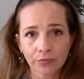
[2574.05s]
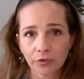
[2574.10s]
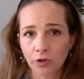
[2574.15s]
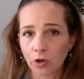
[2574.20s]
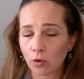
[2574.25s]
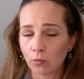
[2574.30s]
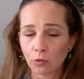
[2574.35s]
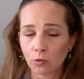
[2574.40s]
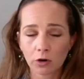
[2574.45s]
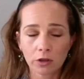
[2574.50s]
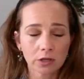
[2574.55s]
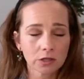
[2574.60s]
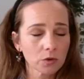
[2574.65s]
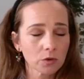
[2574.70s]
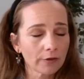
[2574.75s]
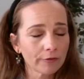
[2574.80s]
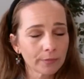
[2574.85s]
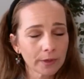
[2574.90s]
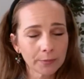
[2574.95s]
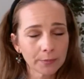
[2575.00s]
No more than
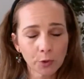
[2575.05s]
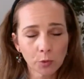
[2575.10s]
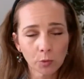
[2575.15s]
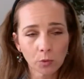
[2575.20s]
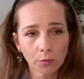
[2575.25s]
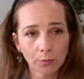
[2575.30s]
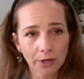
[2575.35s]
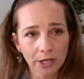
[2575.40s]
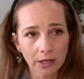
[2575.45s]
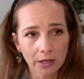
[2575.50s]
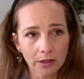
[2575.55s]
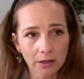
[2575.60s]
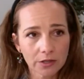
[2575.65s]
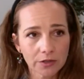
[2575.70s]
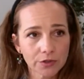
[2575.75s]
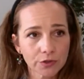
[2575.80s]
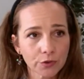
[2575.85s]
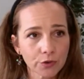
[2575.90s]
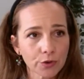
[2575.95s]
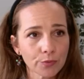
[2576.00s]
12 people will be in
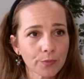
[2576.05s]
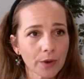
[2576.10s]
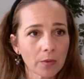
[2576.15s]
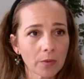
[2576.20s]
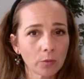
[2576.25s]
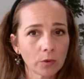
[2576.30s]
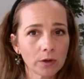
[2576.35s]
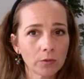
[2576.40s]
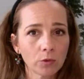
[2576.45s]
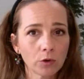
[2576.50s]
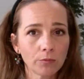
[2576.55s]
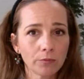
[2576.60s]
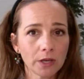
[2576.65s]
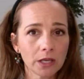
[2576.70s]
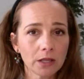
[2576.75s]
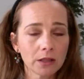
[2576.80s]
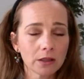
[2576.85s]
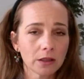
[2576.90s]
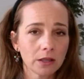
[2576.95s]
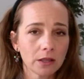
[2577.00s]
this group, and we will
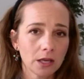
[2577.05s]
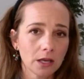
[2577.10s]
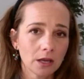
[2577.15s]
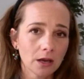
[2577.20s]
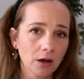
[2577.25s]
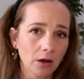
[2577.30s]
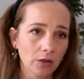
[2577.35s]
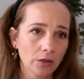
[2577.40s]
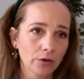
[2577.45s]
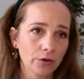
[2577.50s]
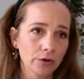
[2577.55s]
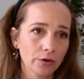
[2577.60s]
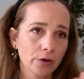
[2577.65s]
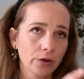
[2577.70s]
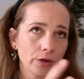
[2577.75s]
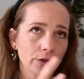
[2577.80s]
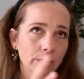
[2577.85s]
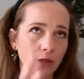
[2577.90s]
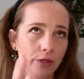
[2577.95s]
meet the other